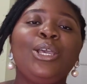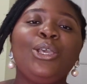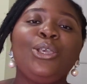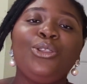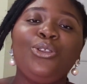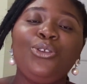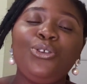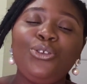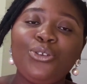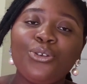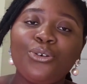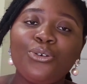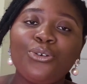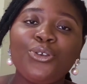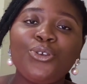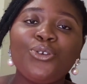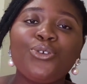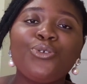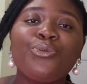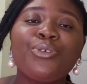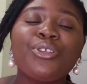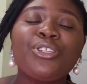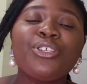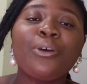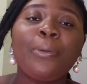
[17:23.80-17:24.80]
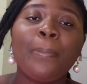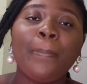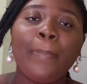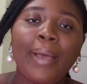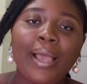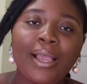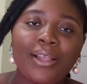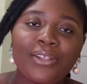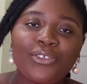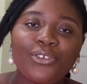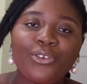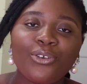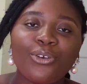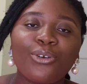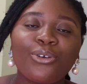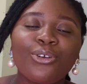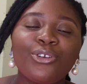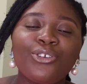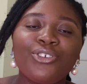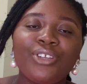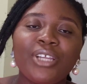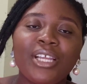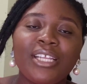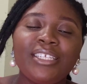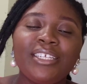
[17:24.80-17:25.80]
you return back to your
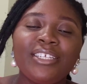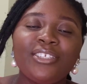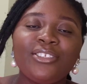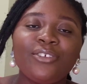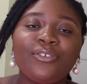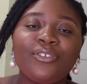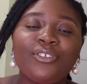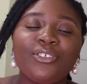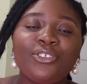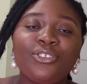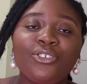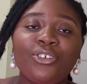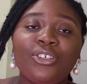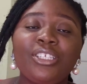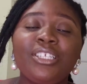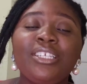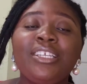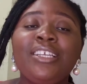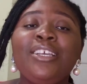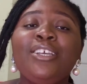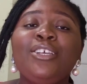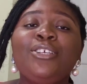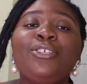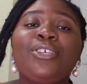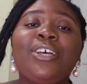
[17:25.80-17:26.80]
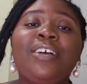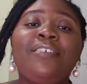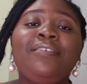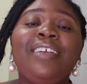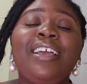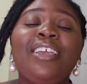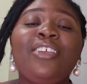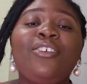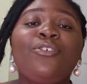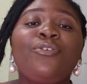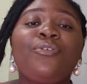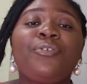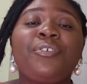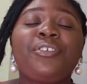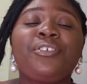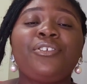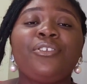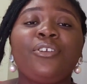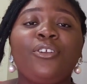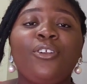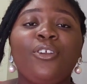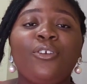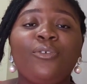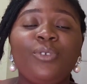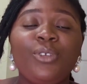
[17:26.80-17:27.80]
country at the end of the study. So after you've written
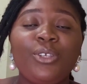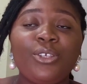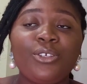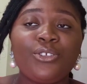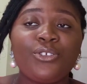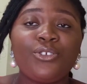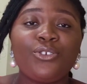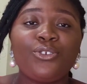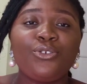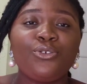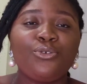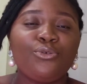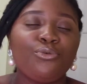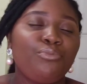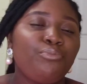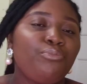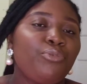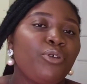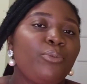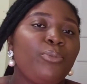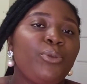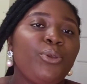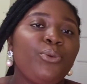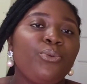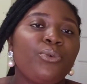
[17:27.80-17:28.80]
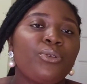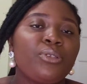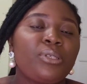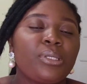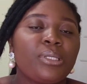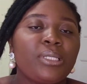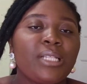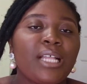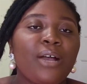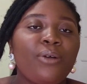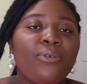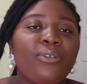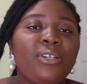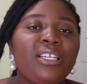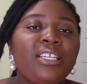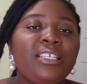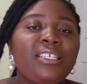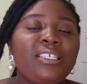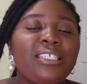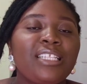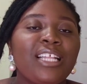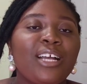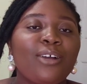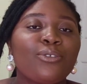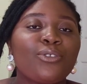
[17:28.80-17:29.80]
all of this, you probably want to now
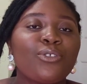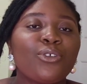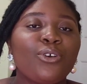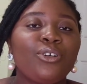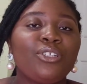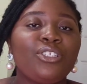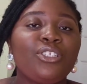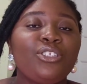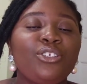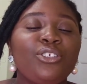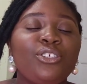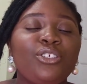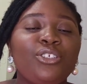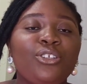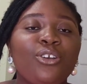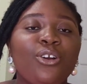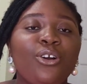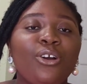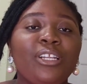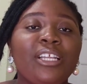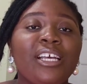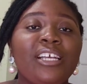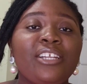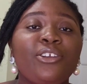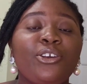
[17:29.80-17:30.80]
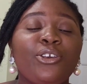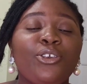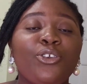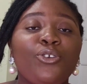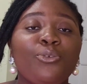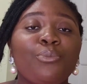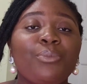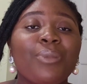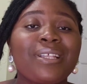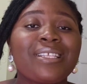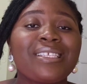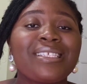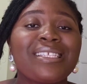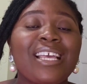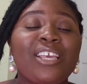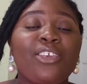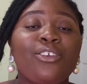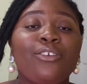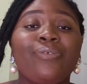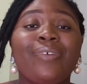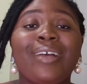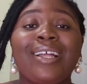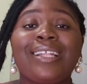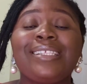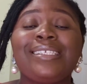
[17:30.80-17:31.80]
list out all the other documents that
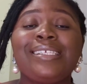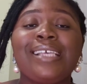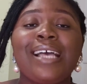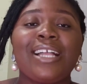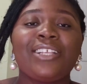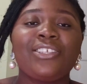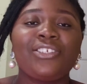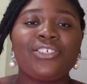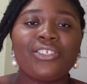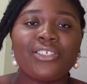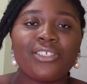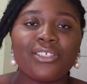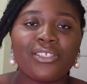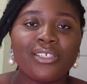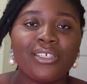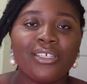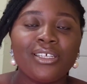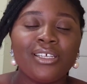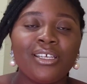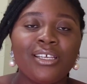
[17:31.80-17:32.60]
you've attached